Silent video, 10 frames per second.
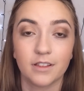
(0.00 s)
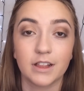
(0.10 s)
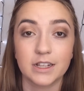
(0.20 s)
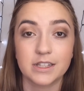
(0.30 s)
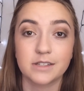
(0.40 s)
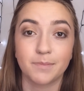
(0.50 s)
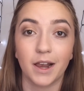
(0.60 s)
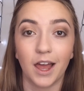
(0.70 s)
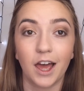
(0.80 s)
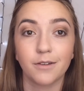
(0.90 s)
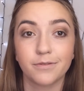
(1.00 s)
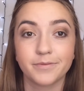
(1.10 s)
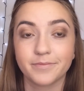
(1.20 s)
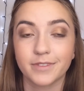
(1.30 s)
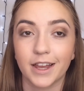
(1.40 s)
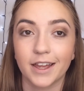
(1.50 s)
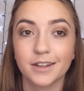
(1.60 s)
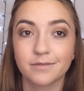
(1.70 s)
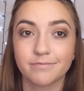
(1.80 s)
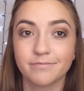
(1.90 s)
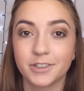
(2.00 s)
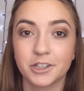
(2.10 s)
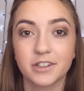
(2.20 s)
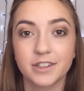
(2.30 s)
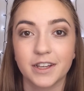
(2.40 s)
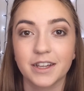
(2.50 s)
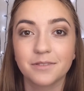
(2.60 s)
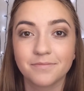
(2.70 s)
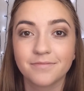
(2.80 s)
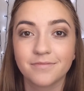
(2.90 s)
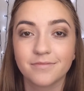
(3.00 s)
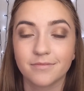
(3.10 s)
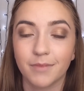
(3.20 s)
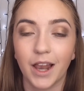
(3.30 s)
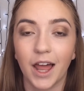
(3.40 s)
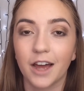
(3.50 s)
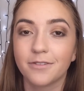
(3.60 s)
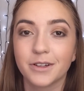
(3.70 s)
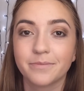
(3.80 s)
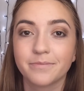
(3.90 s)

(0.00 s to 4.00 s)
This is my life, like, seriously, my life.